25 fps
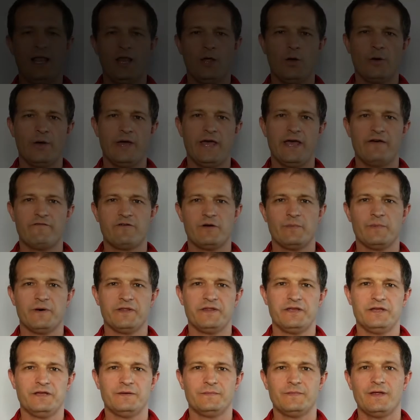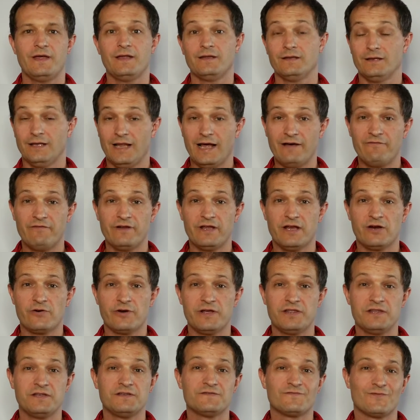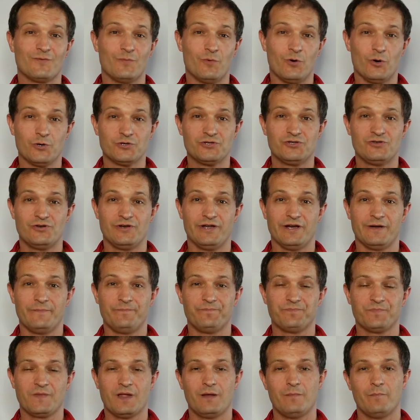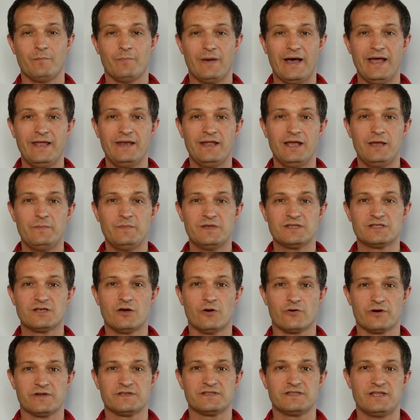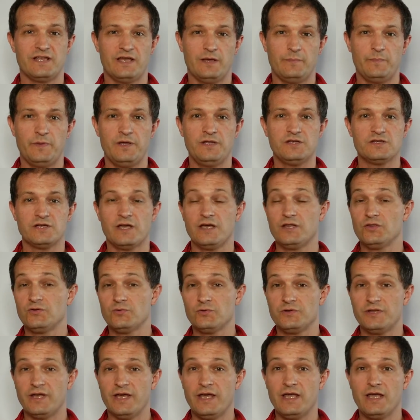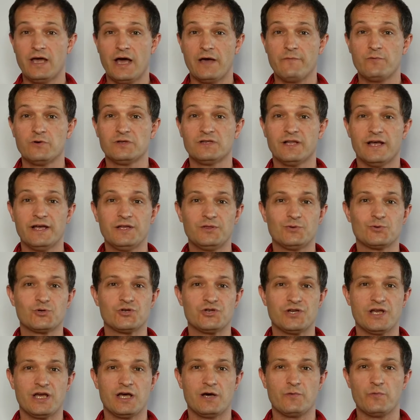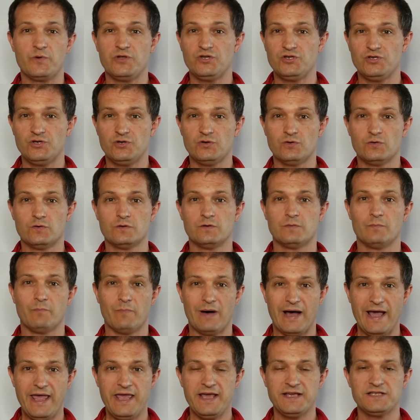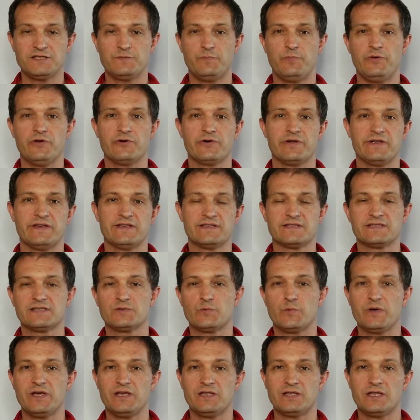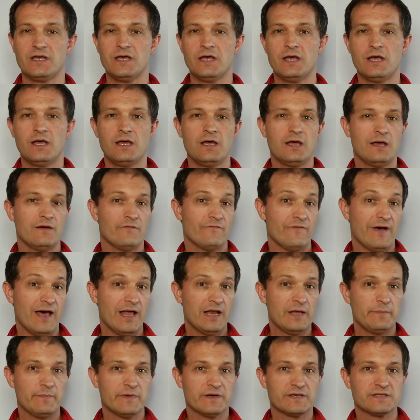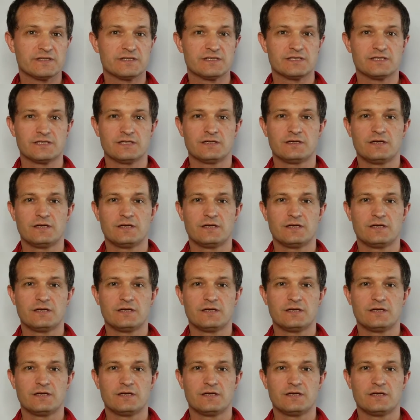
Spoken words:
Hello everybody and lovely greetings from Austria. My name is Goran Stepic and today I would like to share with you my experience with Walimex